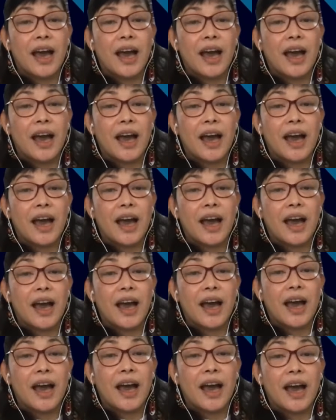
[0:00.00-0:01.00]

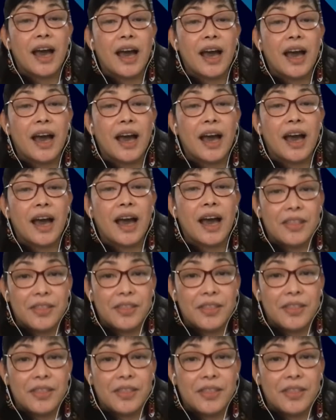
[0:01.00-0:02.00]

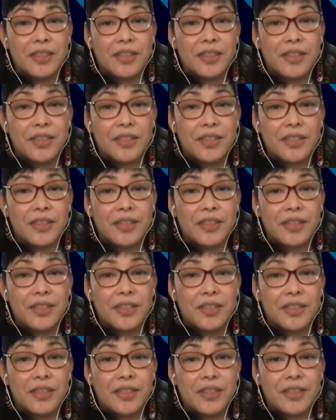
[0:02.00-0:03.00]

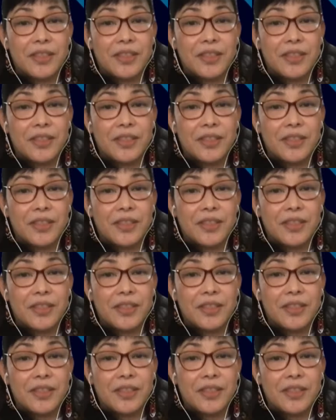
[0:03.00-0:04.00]

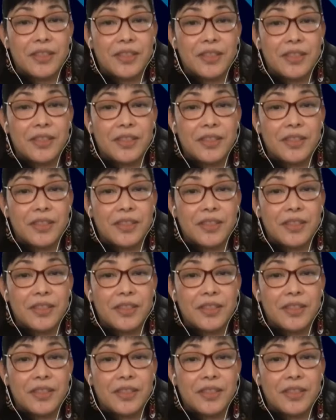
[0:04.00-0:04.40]
No one is speaking in this clip.